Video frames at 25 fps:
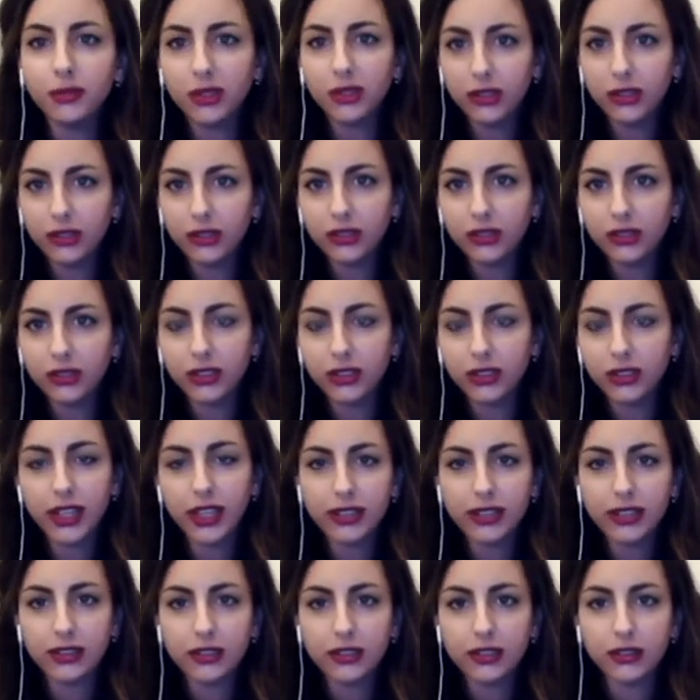to
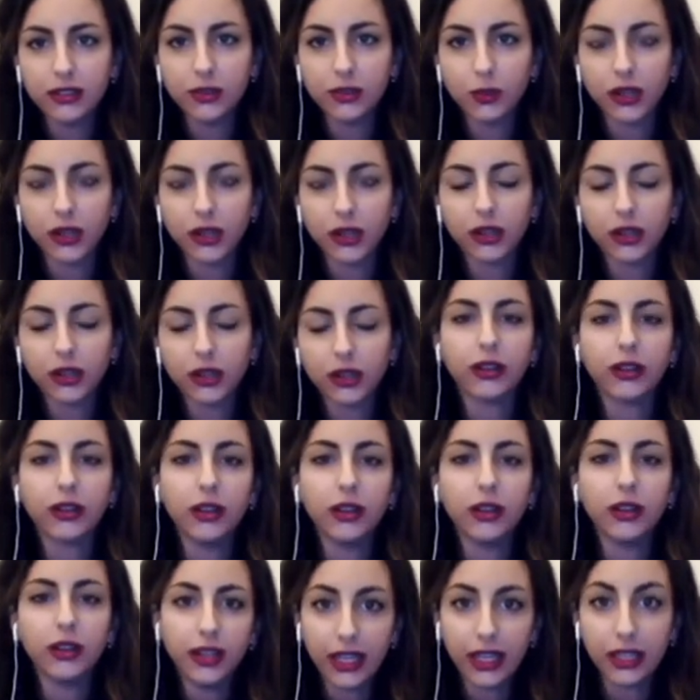Al-Hazen's work or Ibn
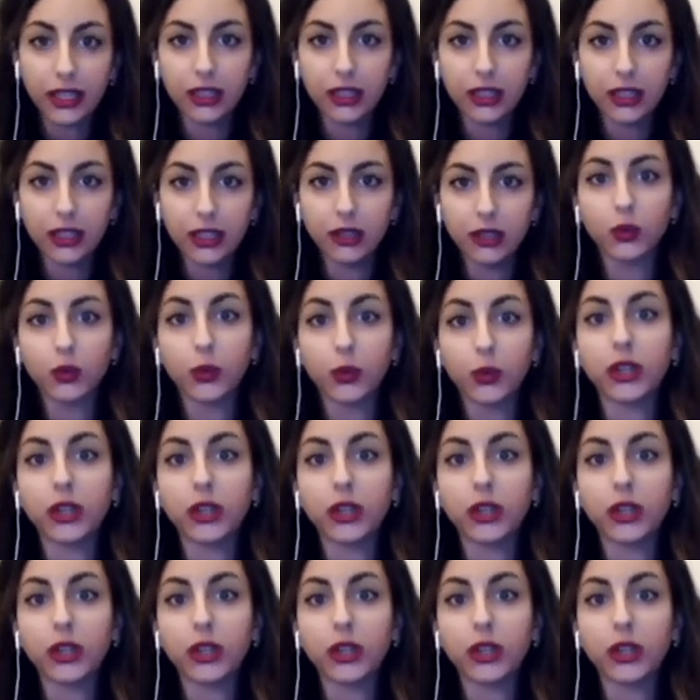al-Haytham's work,